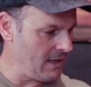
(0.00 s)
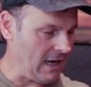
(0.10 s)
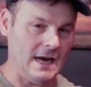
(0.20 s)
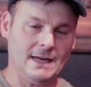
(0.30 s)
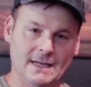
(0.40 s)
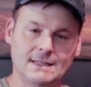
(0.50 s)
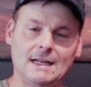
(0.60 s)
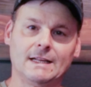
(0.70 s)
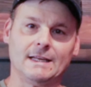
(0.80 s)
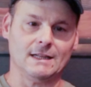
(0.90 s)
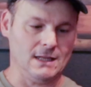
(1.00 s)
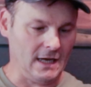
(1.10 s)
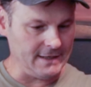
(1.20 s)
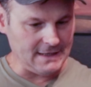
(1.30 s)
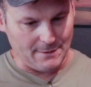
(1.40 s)
I had to get that thing
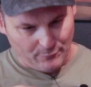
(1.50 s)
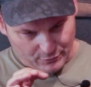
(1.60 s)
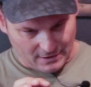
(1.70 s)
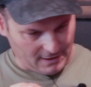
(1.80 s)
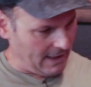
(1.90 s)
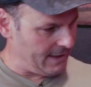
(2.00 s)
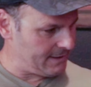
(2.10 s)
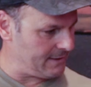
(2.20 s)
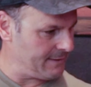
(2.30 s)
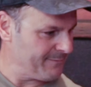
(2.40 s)
lined up with a light